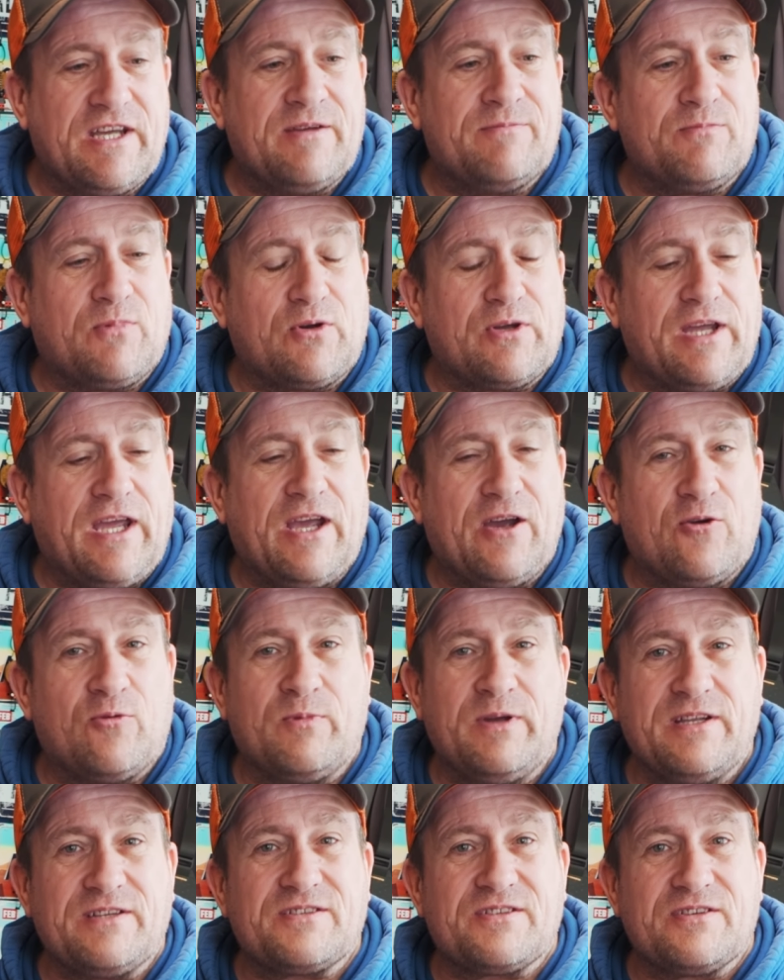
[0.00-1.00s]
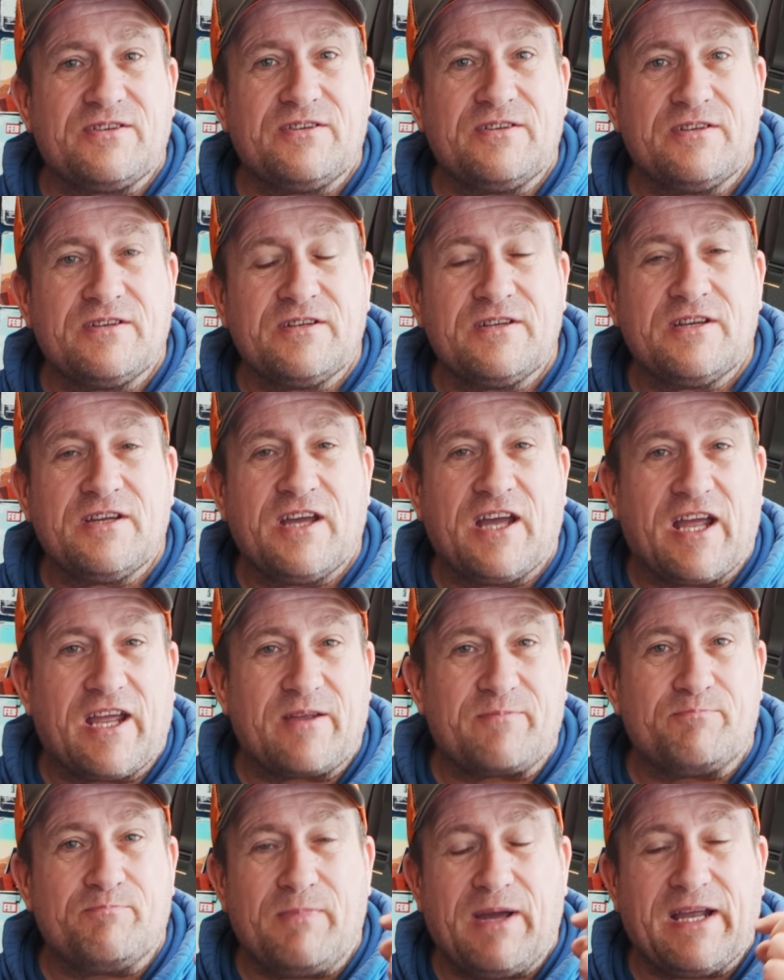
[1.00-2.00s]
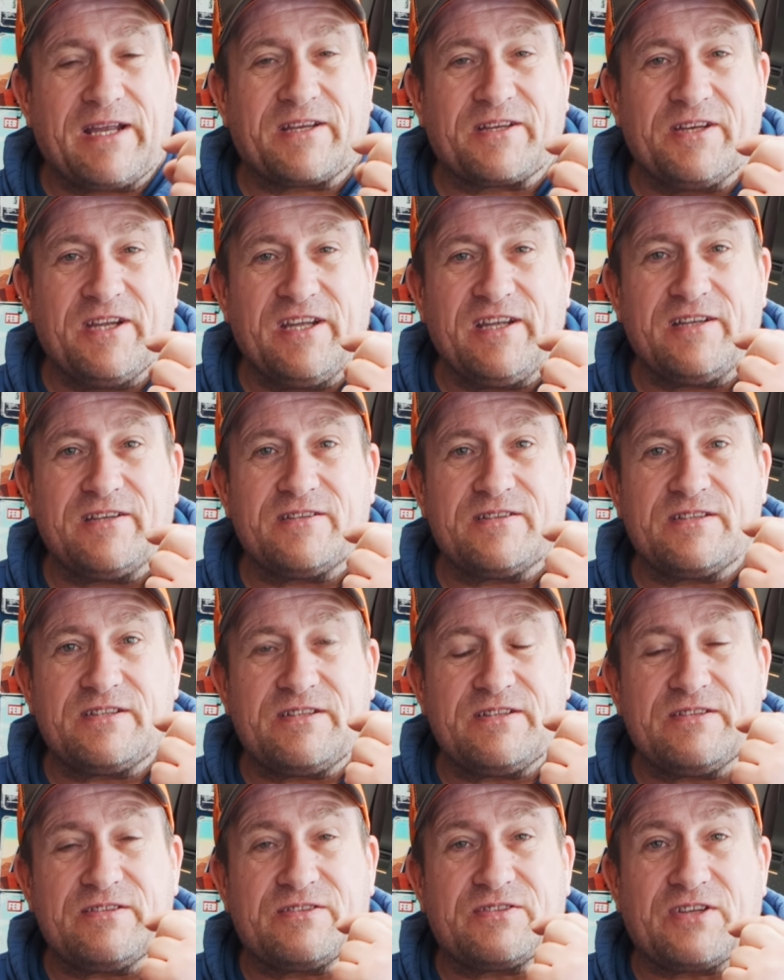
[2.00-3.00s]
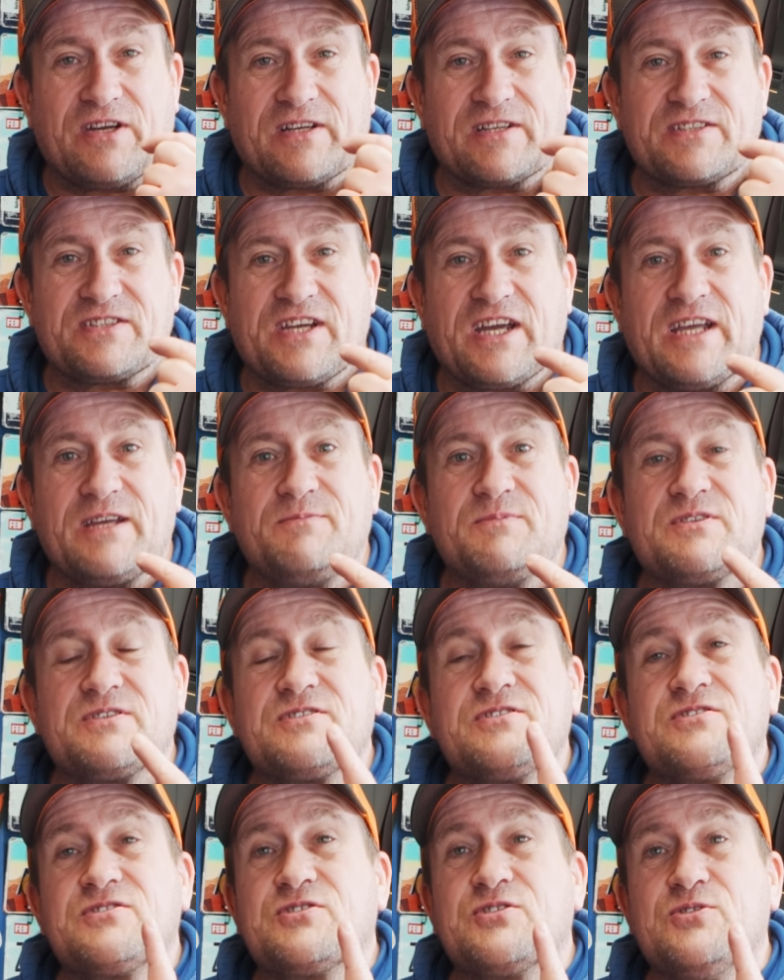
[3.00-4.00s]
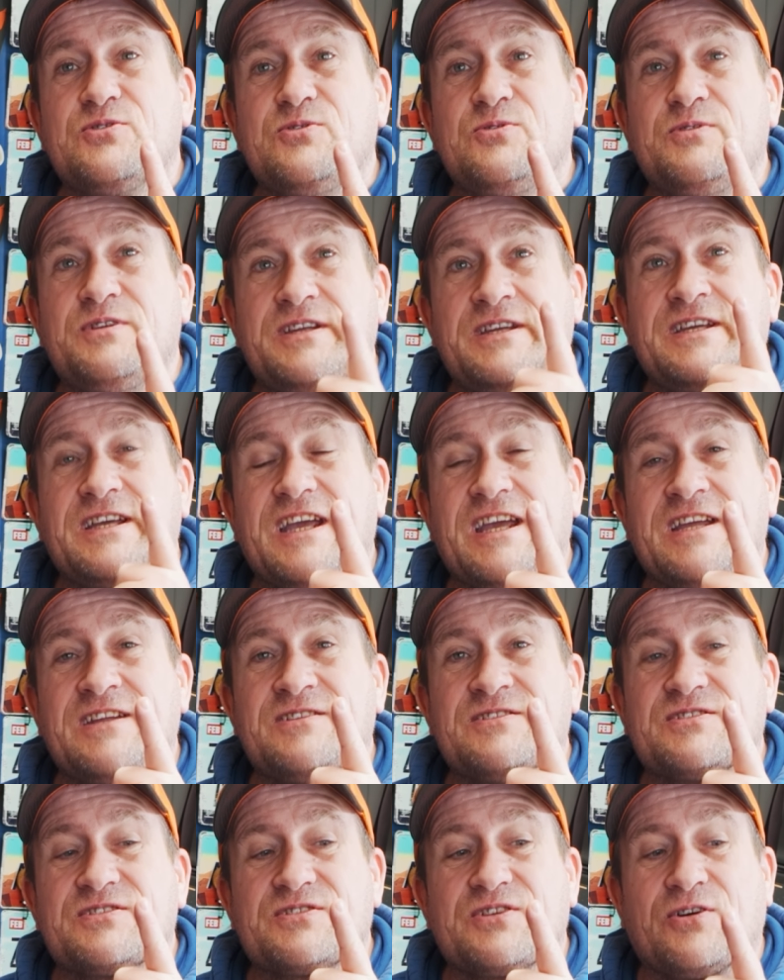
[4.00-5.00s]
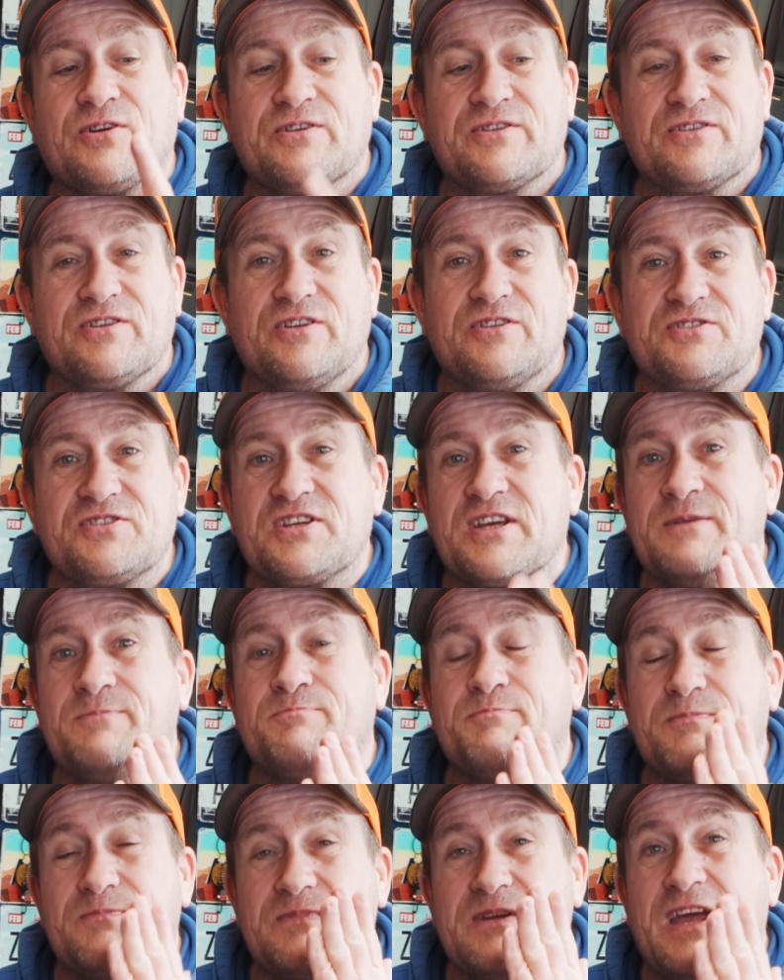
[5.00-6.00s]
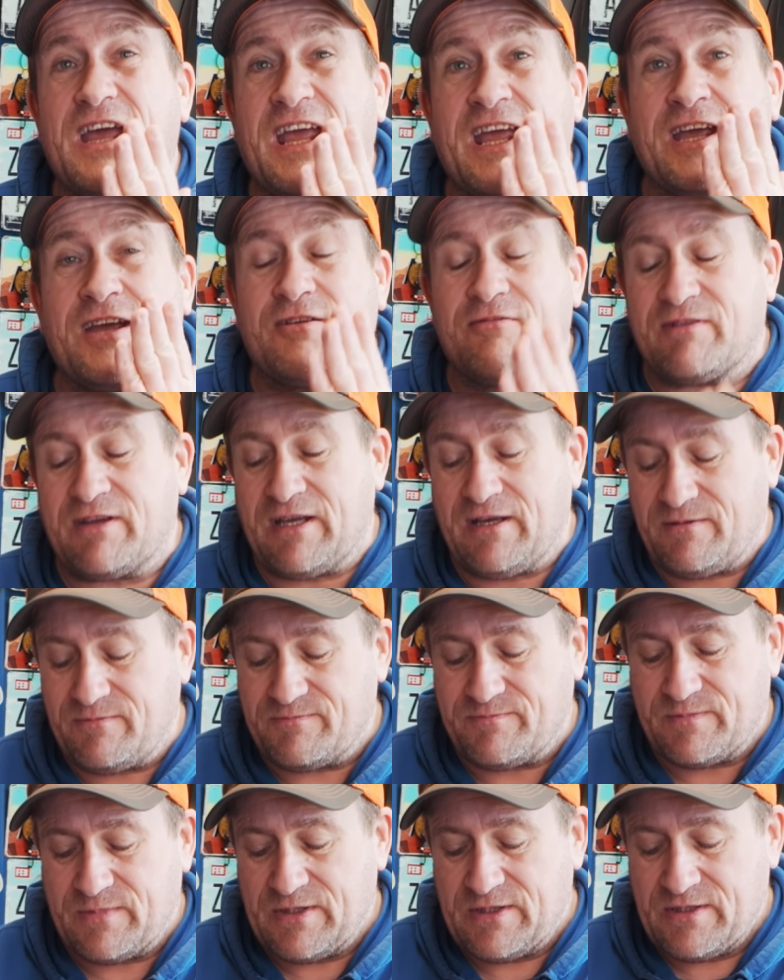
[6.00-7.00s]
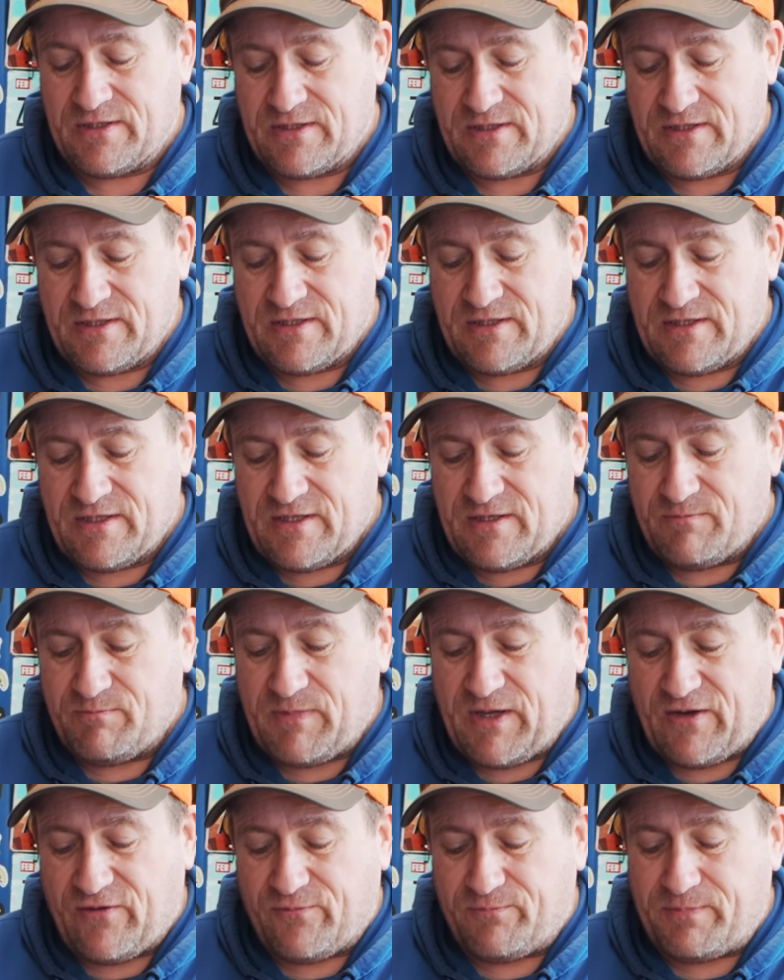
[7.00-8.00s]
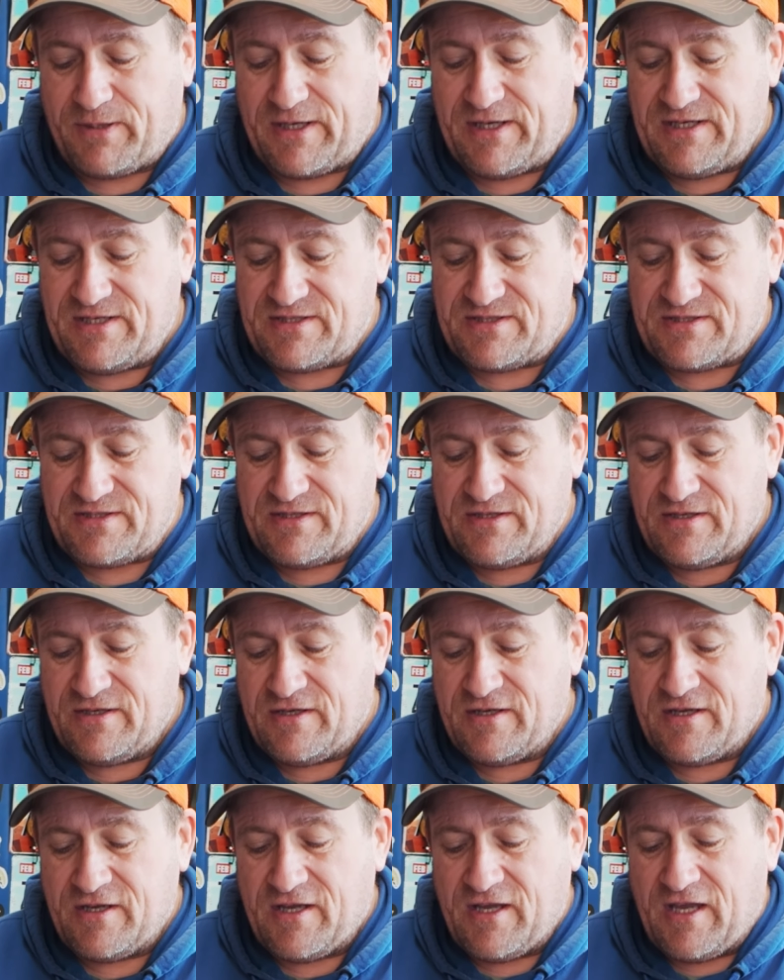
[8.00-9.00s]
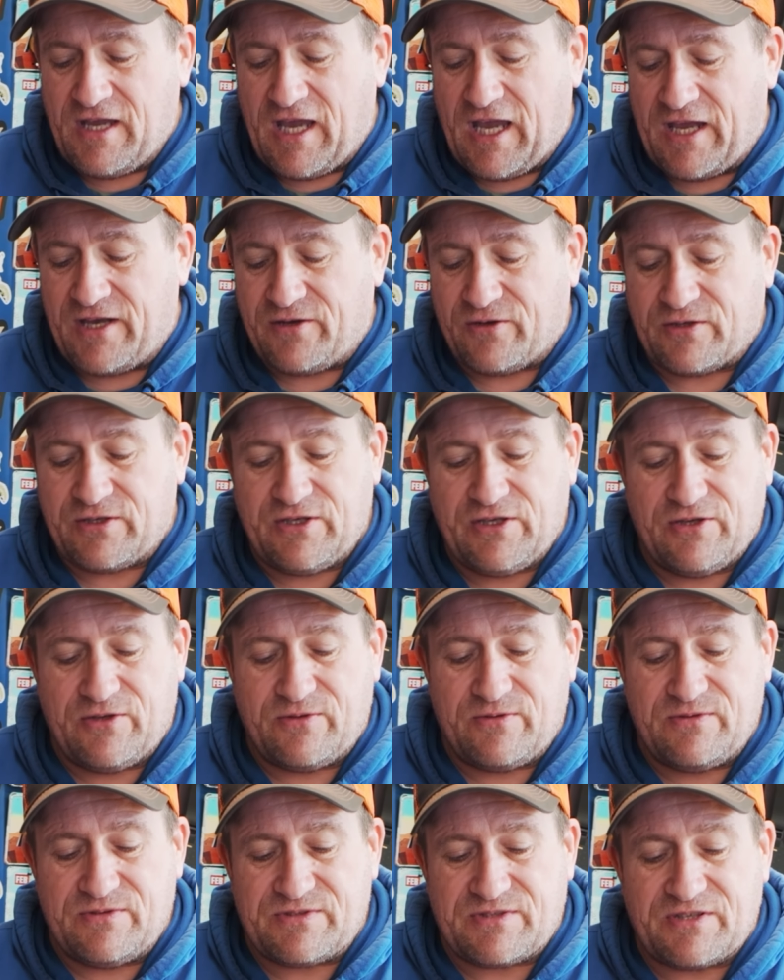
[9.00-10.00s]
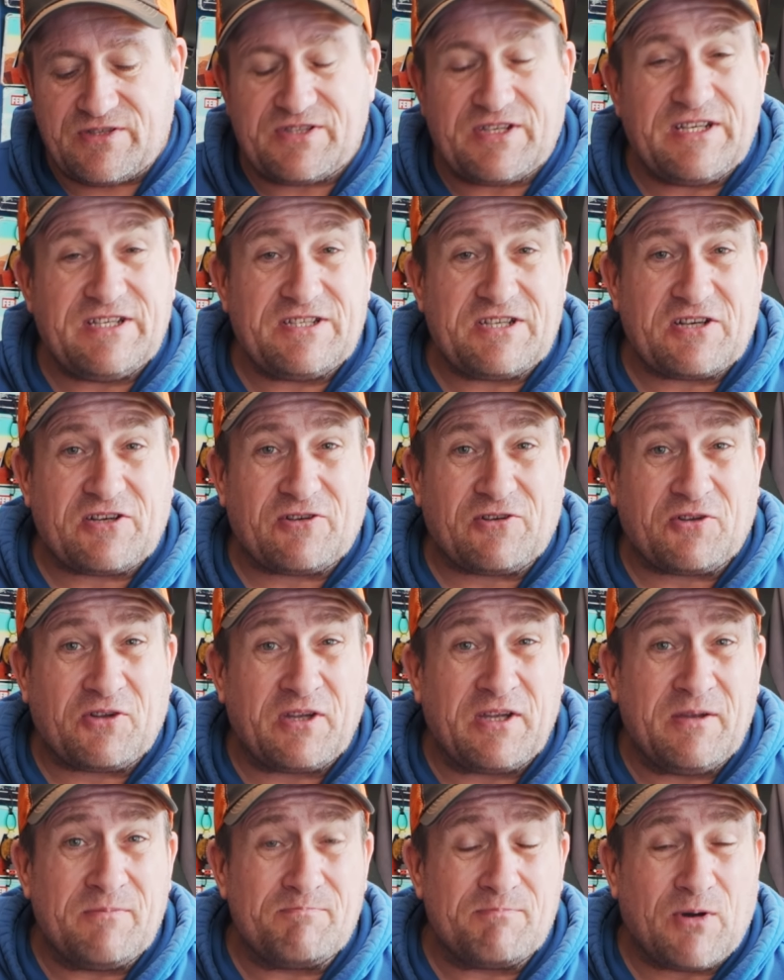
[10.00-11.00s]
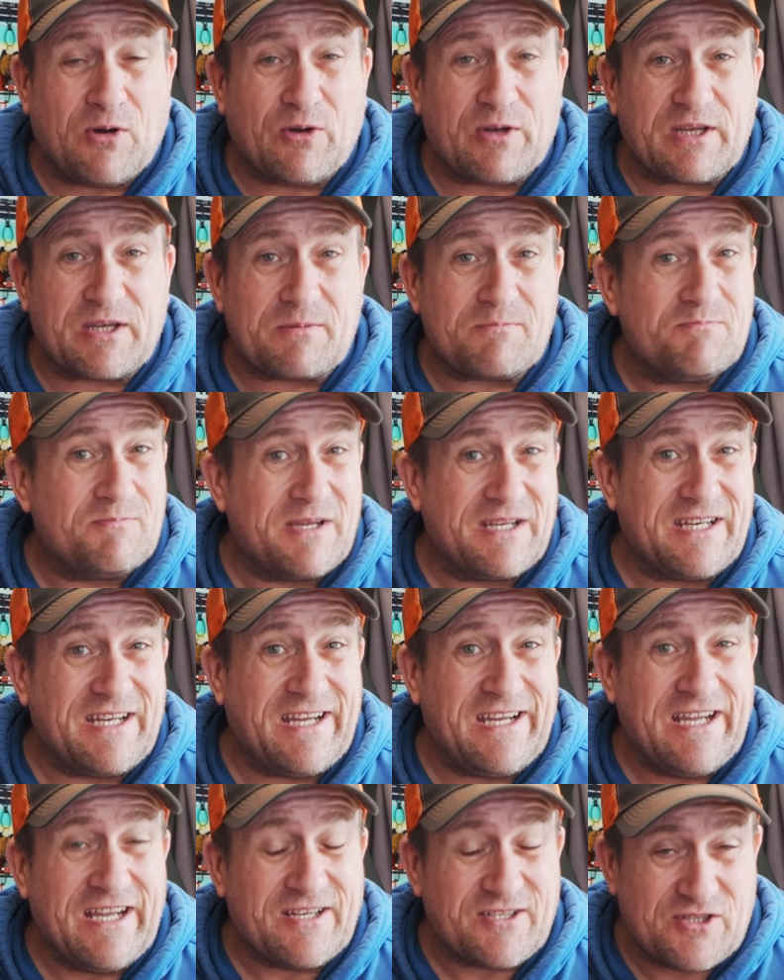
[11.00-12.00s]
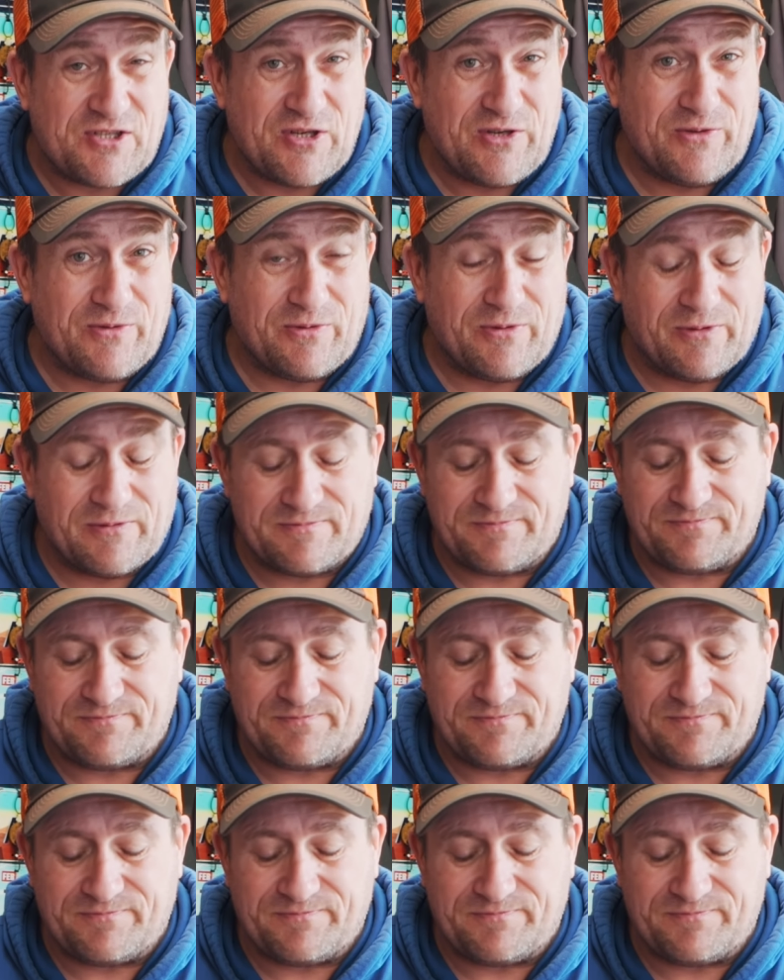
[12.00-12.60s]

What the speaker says: in my helmet a magnet duct taped to the inside of the chin area, mouthpiece, and I use the DJI Mic Mini 2